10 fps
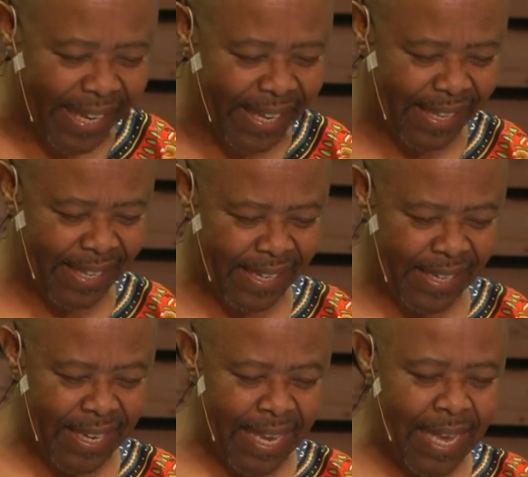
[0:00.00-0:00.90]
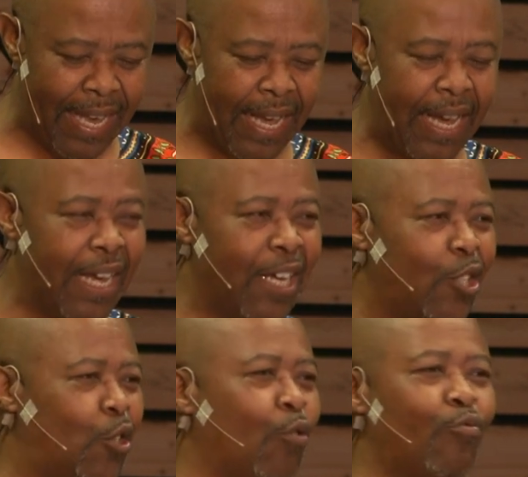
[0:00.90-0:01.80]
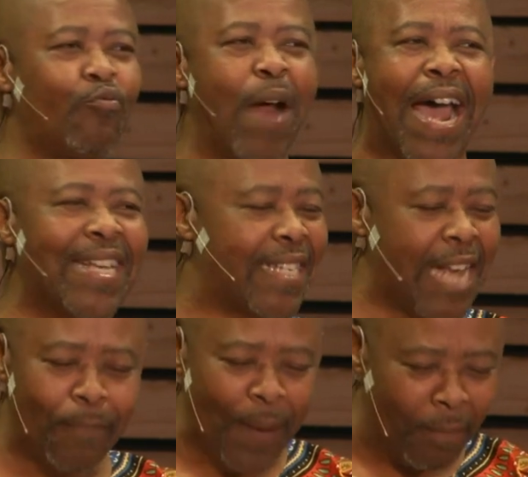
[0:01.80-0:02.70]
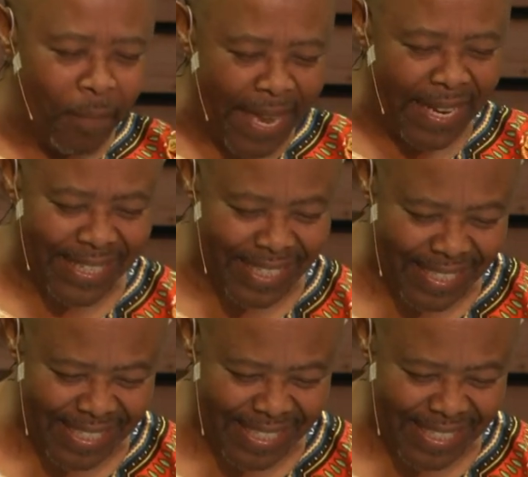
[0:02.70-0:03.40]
to rise up and build,